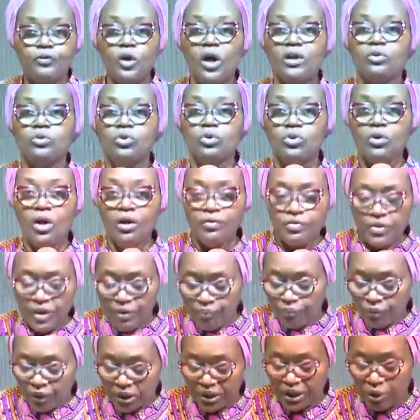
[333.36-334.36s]
You've done
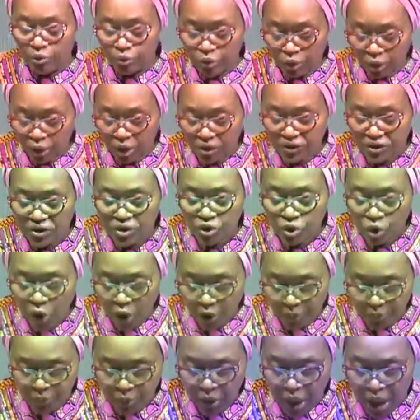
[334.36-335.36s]
nothing, but they will not
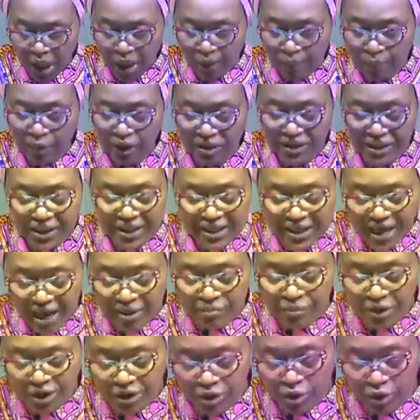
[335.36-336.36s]
stop. But
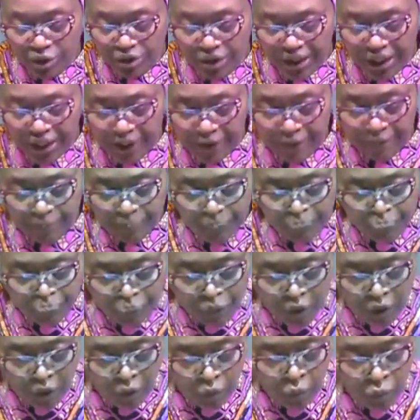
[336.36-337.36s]
hear me
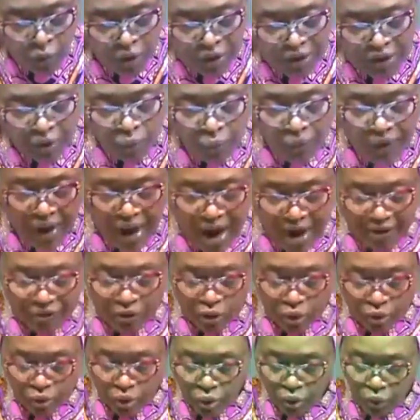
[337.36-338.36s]
today. One thing we
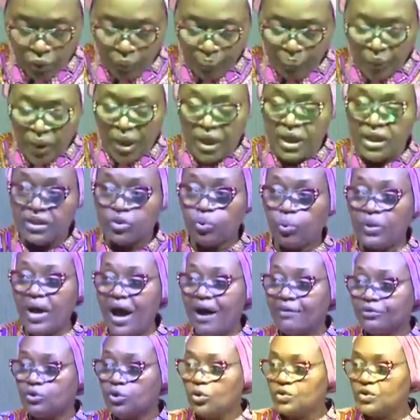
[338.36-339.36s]
have to do
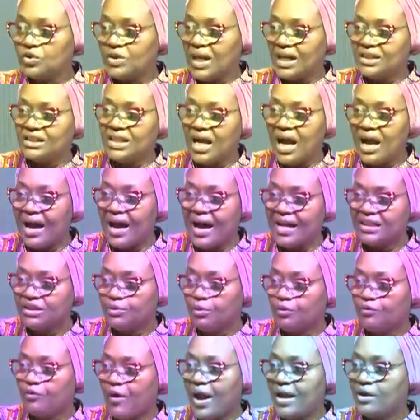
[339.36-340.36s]
is we have to search our
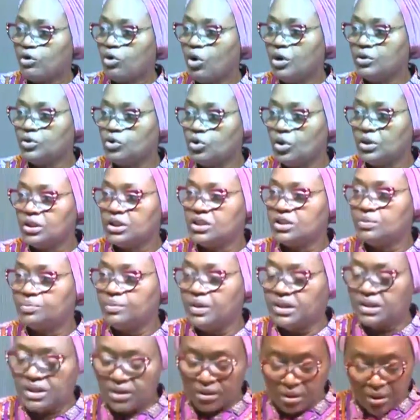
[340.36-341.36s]
hearts before I go into
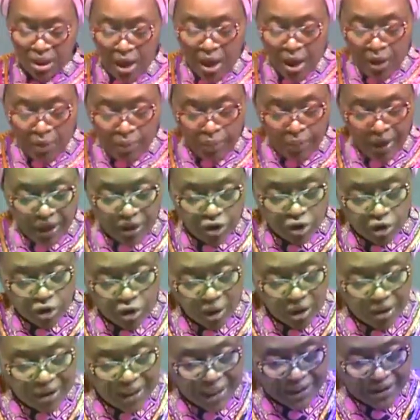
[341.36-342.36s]
this meeting.
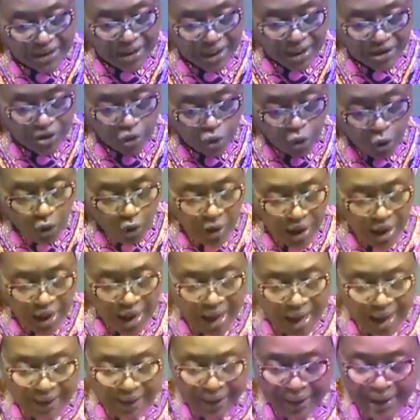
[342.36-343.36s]
Make sure that there's
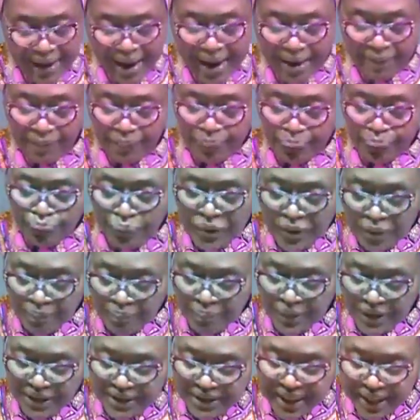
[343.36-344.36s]
no anger,
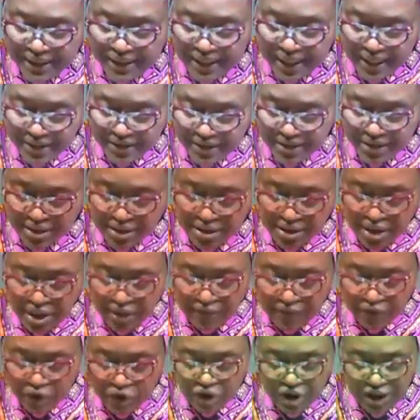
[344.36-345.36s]

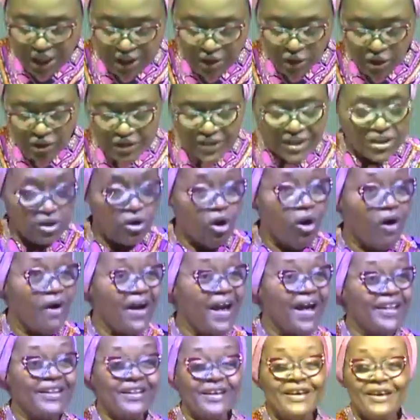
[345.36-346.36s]
bitterness, jealousy,
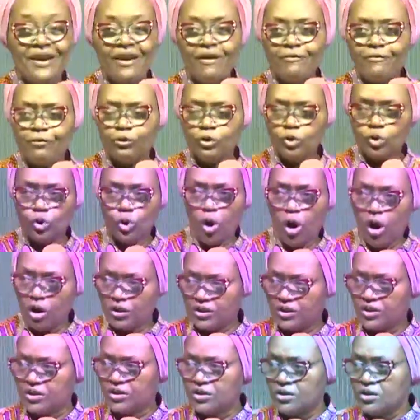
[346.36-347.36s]
or any evil
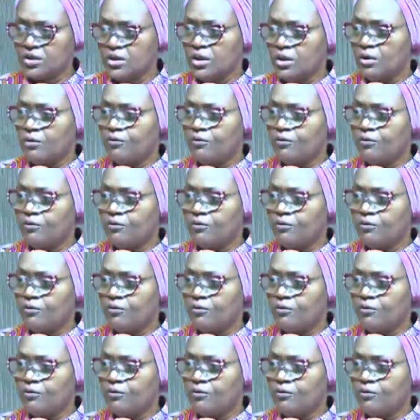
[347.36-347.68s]
thought